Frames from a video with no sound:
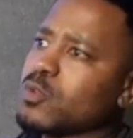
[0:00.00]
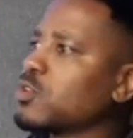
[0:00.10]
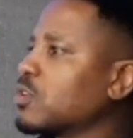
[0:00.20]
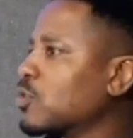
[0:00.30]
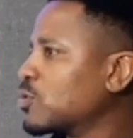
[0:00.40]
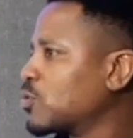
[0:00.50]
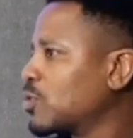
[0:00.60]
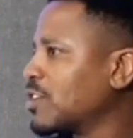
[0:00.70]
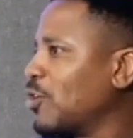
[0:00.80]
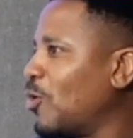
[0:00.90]

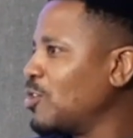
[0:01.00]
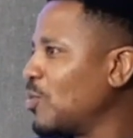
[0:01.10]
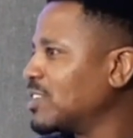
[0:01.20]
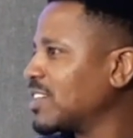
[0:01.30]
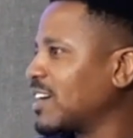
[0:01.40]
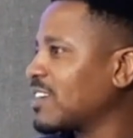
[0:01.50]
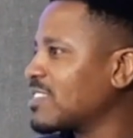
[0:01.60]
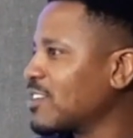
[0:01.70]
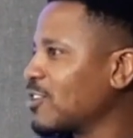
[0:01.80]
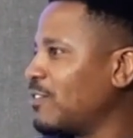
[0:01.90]
Those are the only ones that I
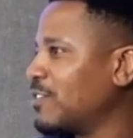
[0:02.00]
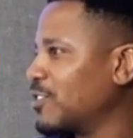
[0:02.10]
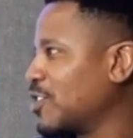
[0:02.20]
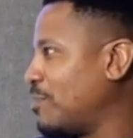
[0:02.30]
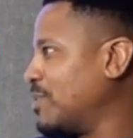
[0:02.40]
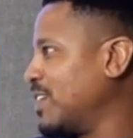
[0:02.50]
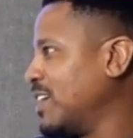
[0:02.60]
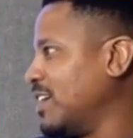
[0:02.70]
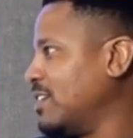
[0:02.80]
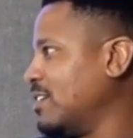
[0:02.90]
can think of at the top of
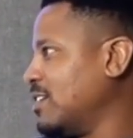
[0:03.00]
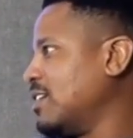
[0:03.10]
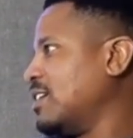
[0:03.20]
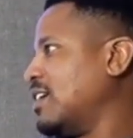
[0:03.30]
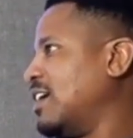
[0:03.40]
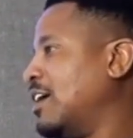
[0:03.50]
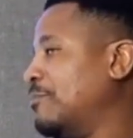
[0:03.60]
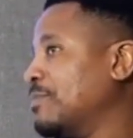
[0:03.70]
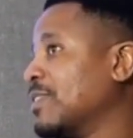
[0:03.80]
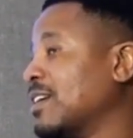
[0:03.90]
the head.
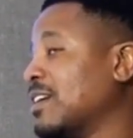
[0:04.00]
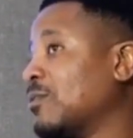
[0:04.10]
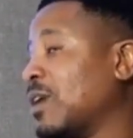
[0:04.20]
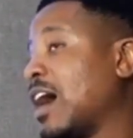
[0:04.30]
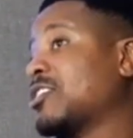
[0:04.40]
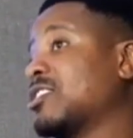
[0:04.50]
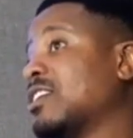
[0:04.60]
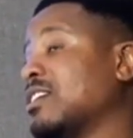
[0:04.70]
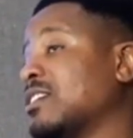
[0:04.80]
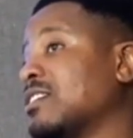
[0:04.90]

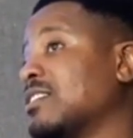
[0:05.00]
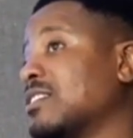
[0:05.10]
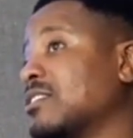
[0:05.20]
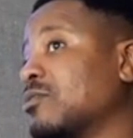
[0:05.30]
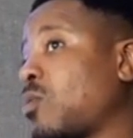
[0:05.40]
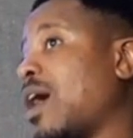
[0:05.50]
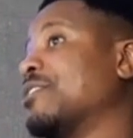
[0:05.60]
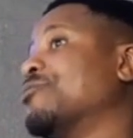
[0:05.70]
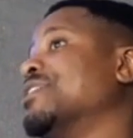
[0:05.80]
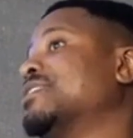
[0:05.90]
Actually,
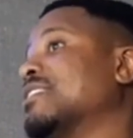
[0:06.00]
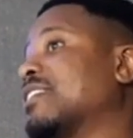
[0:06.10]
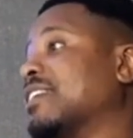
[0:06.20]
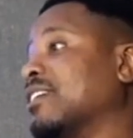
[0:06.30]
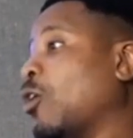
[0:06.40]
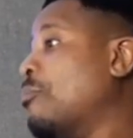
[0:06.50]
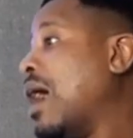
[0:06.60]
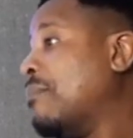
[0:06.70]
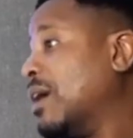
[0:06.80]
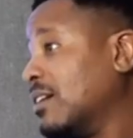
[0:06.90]
quite recently,
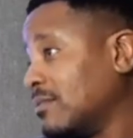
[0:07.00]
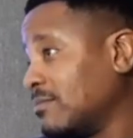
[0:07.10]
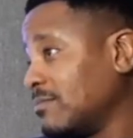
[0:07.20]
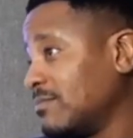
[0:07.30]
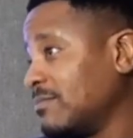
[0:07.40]
Obama,